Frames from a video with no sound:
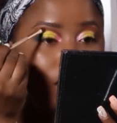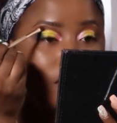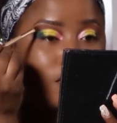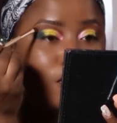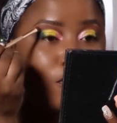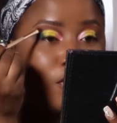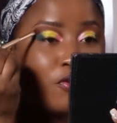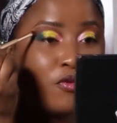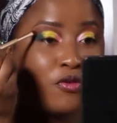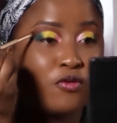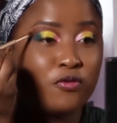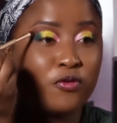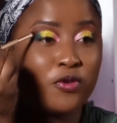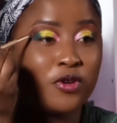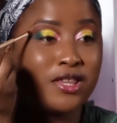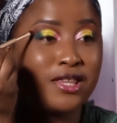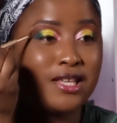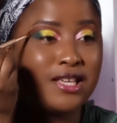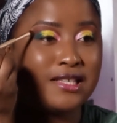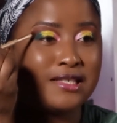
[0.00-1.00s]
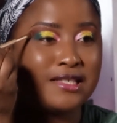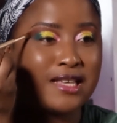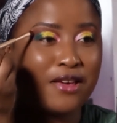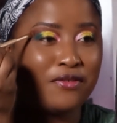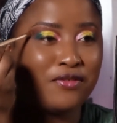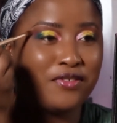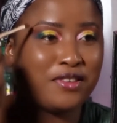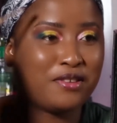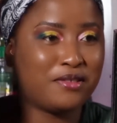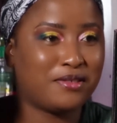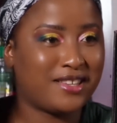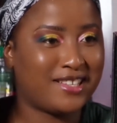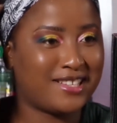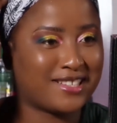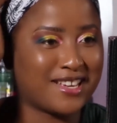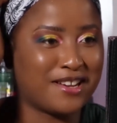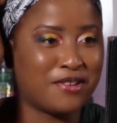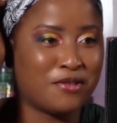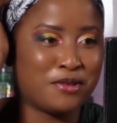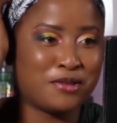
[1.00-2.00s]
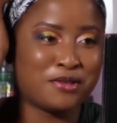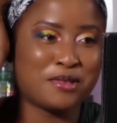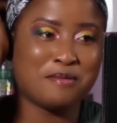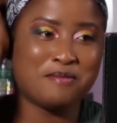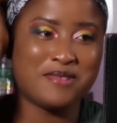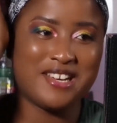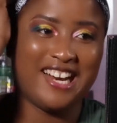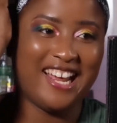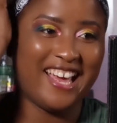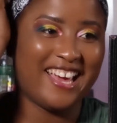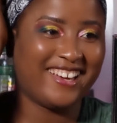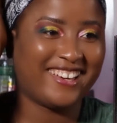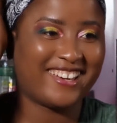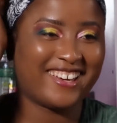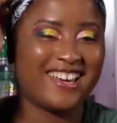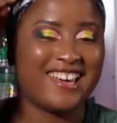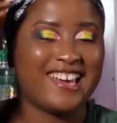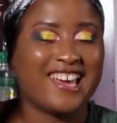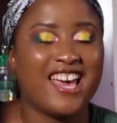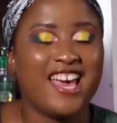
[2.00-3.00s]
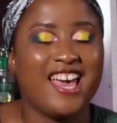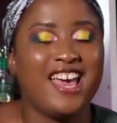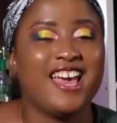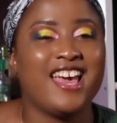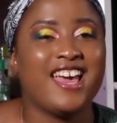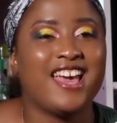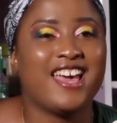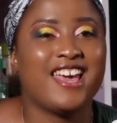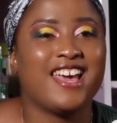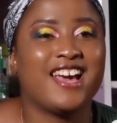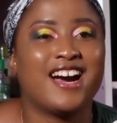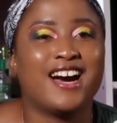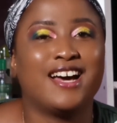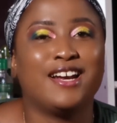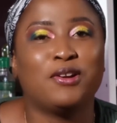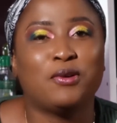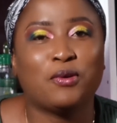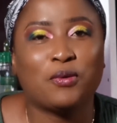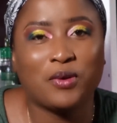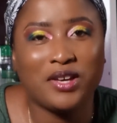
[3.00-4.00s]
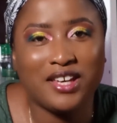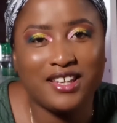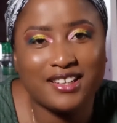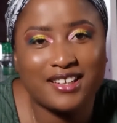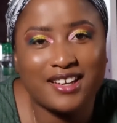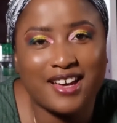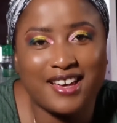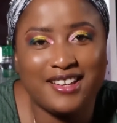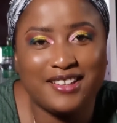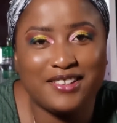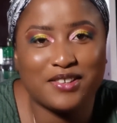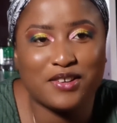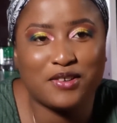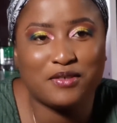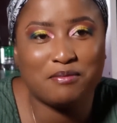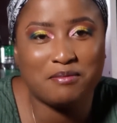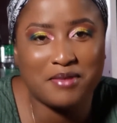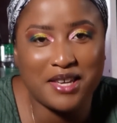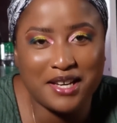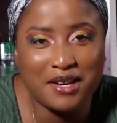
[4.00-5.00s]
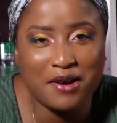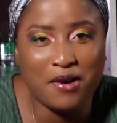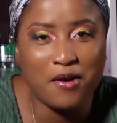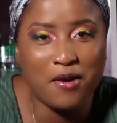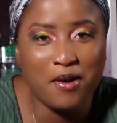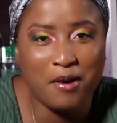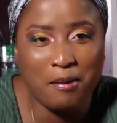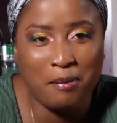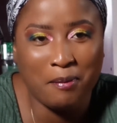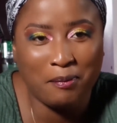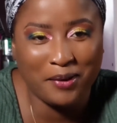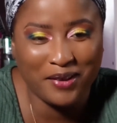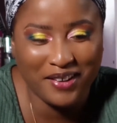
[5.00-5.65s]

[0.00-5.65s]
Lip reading: So even for this, I feel this can also be like a Halloween kind of makeup.